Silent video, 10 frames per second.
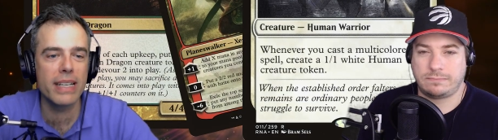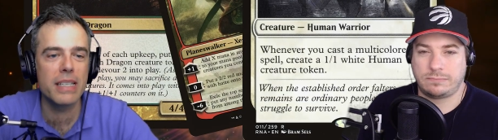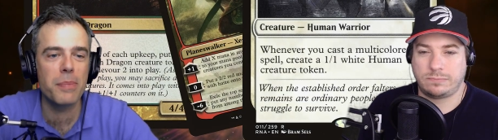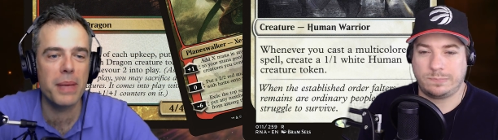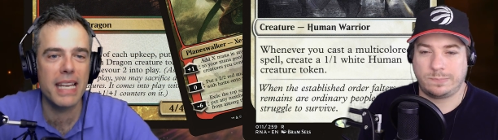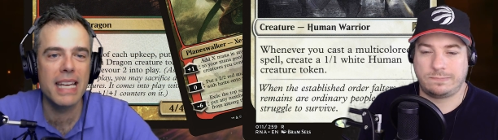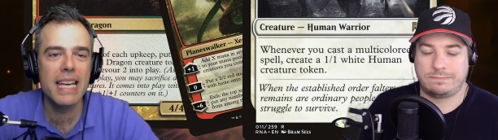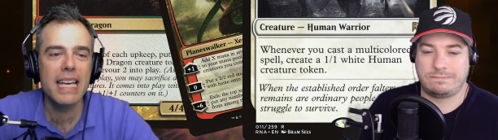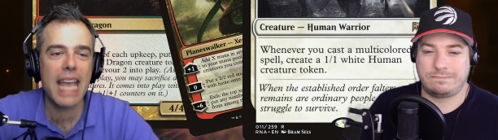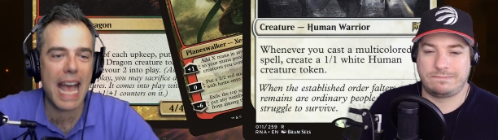Speaker 1: to be
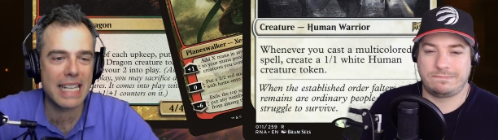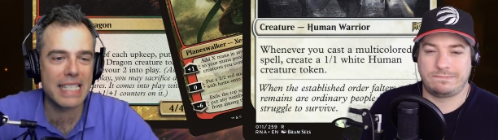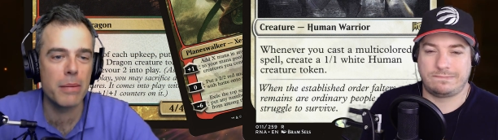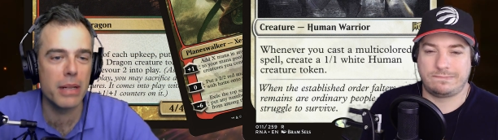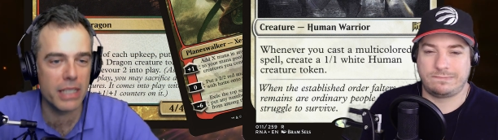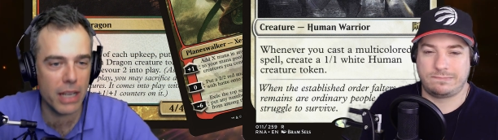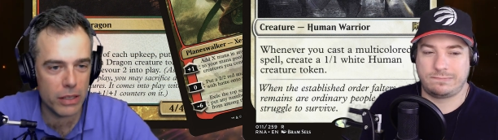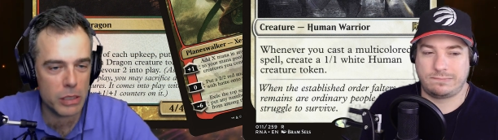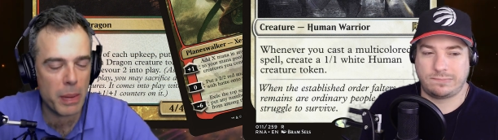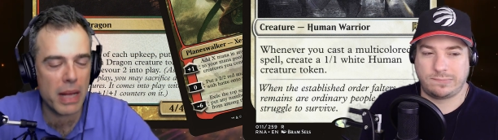casting
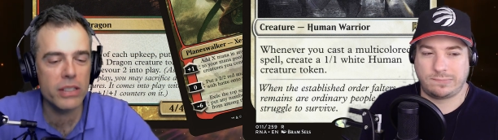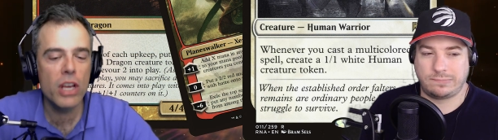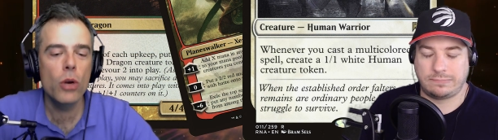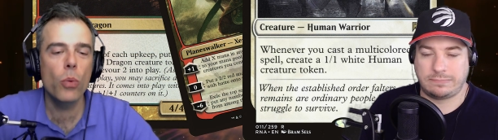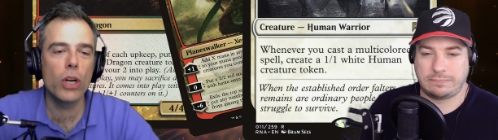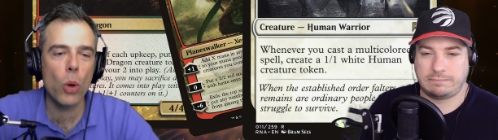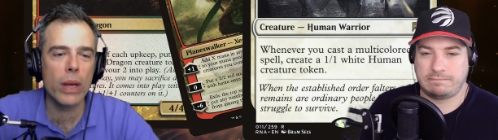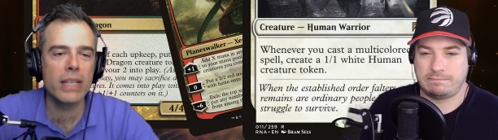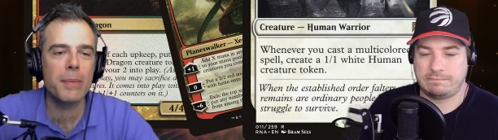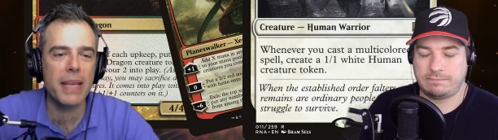multicolor spells. We're
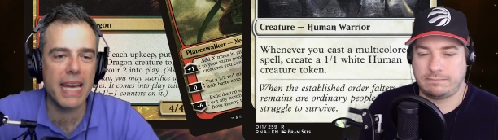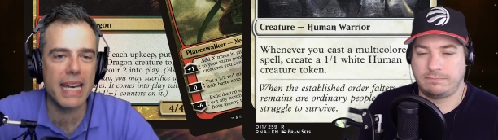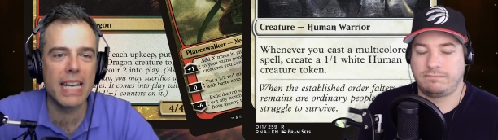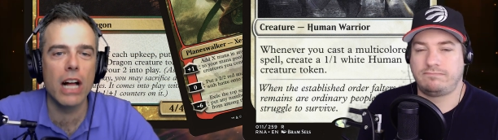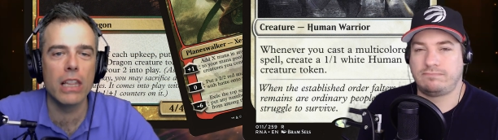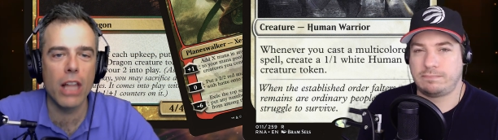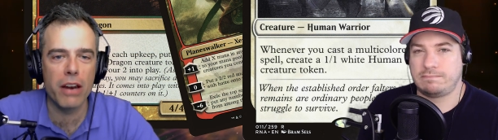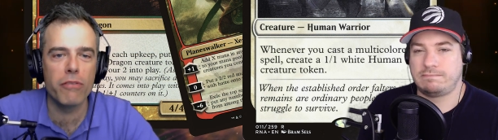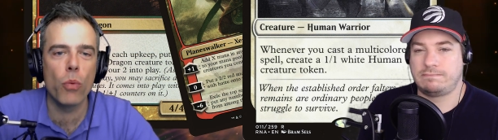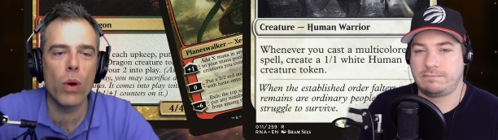going to be getting a lot
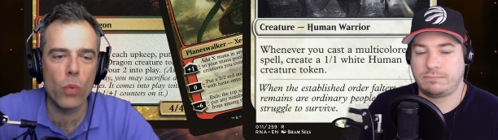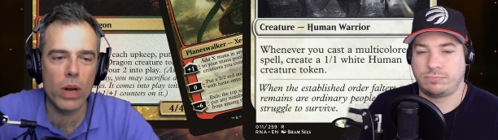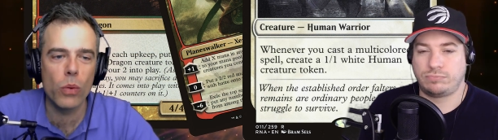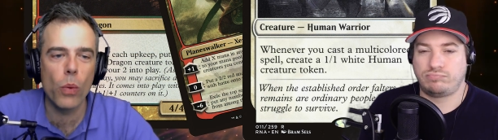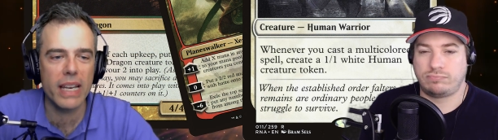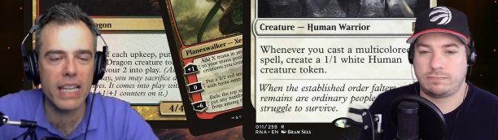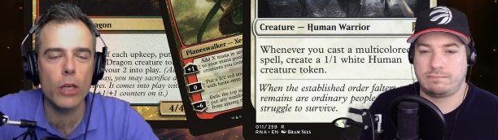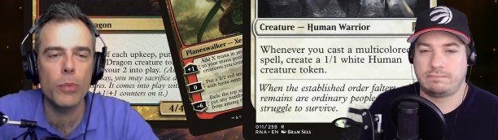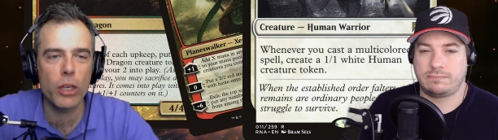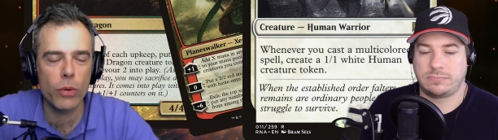of 1 1 white
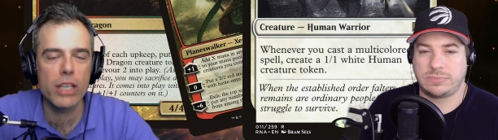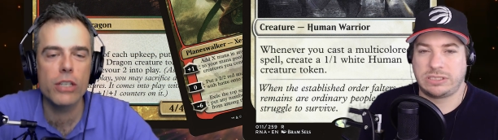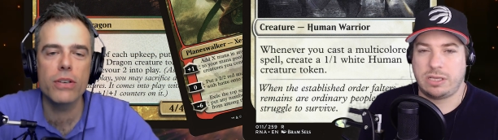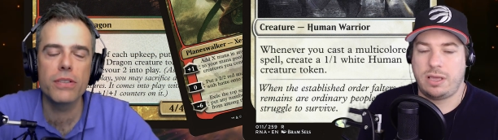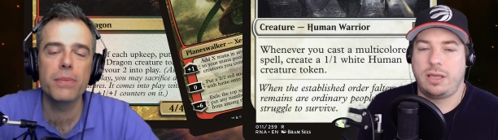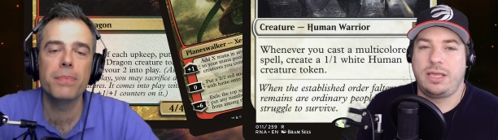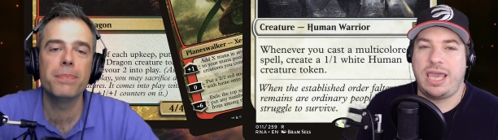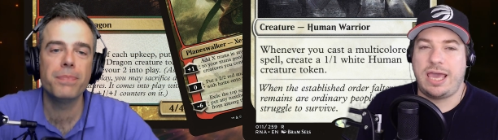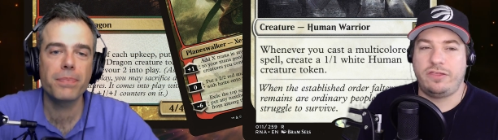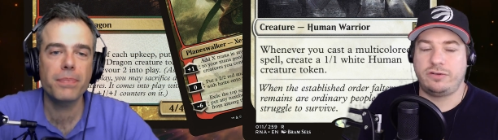human creatures.
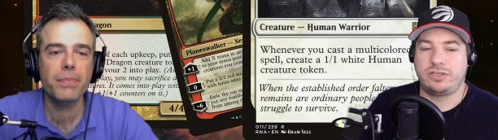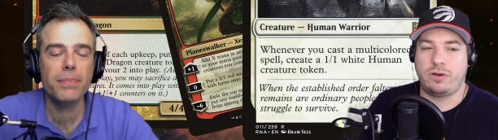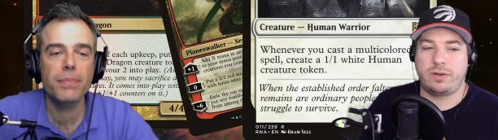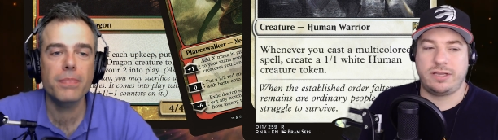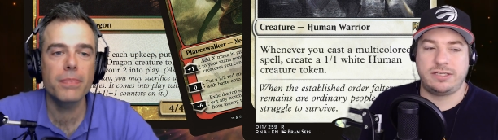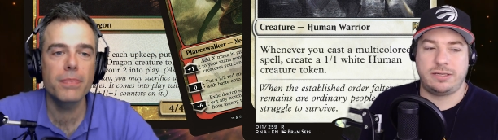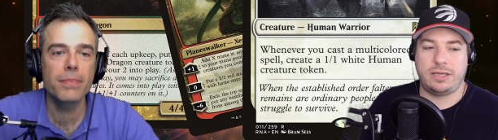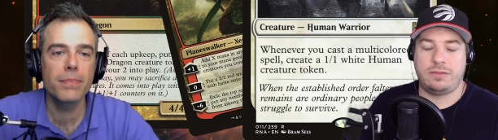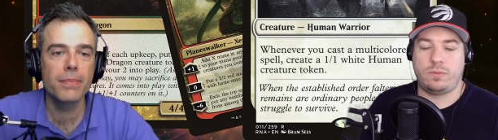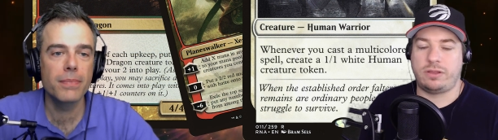
Speaker 2: Yeah, and those tokens,
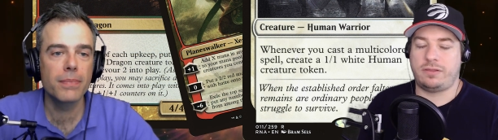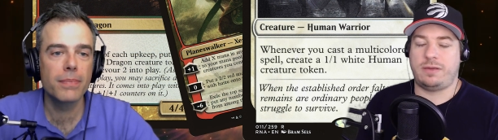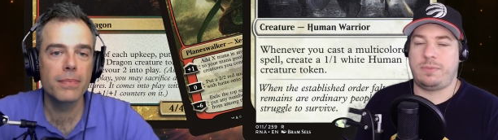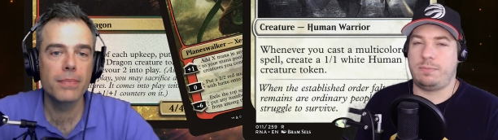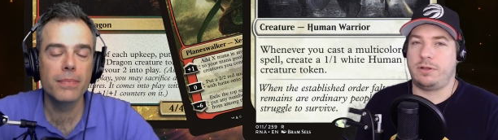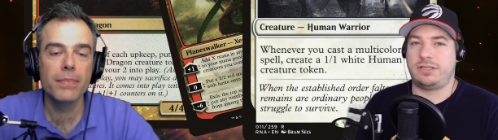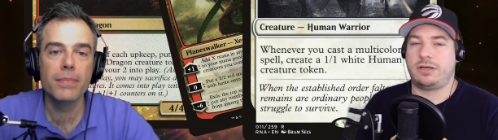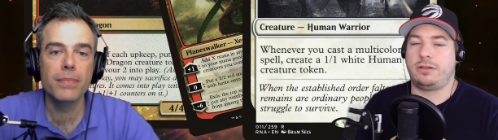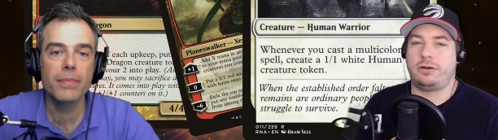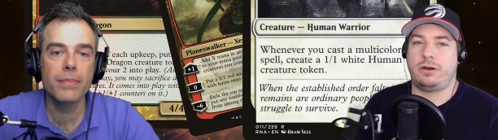whether they be
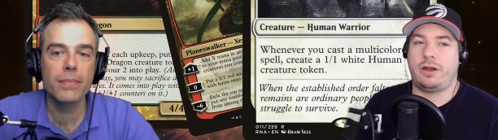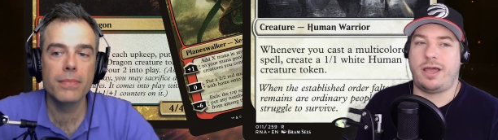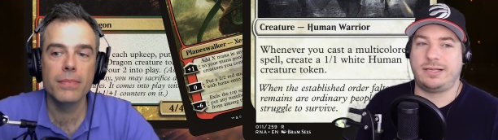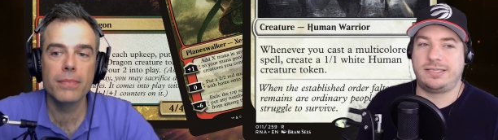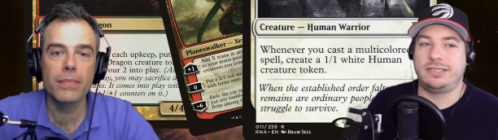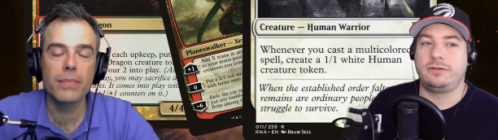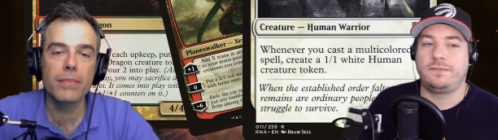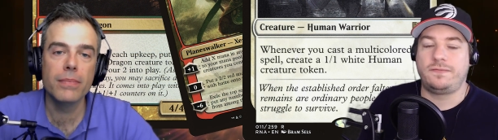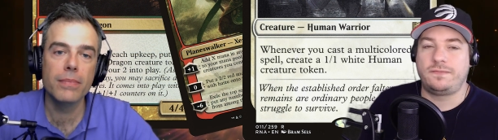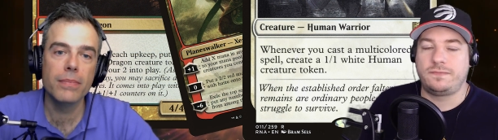multicolored or not,
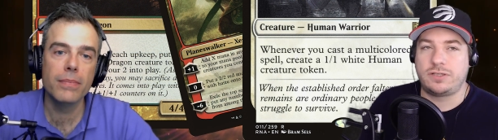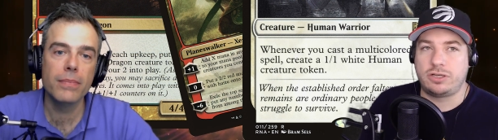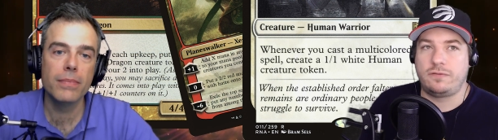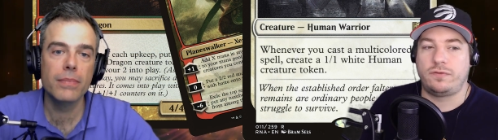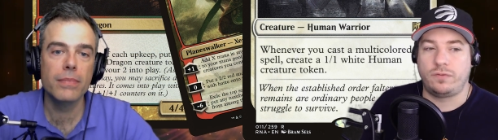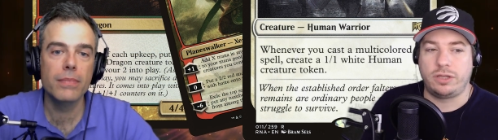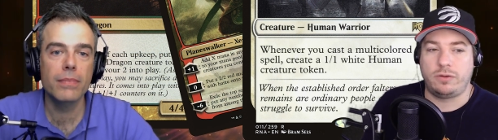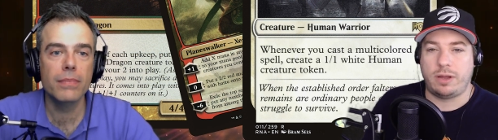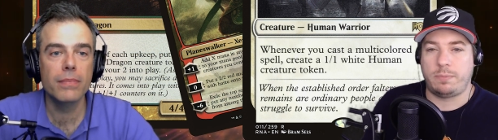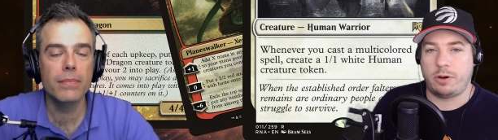still serve a really
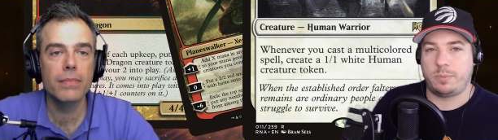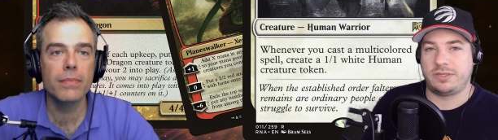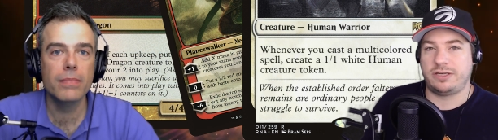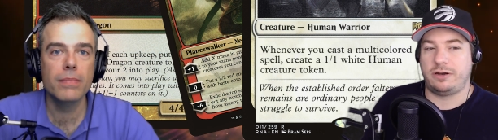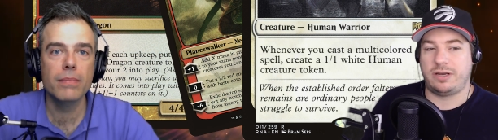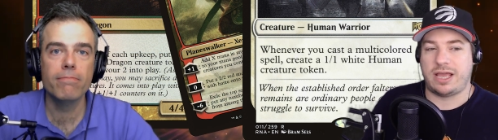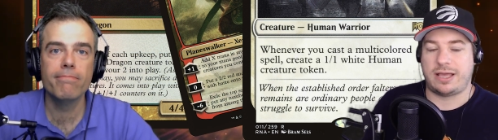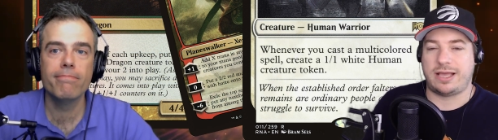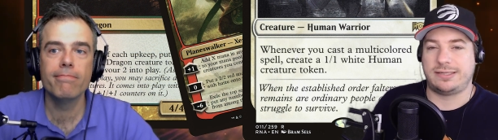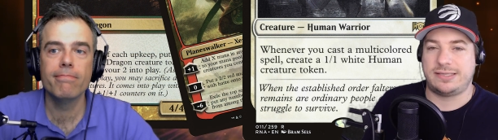great purpose in our
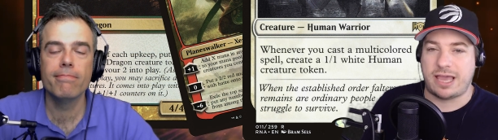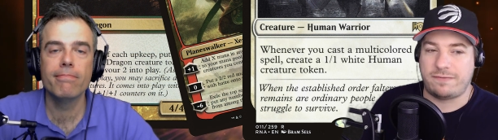deck as sack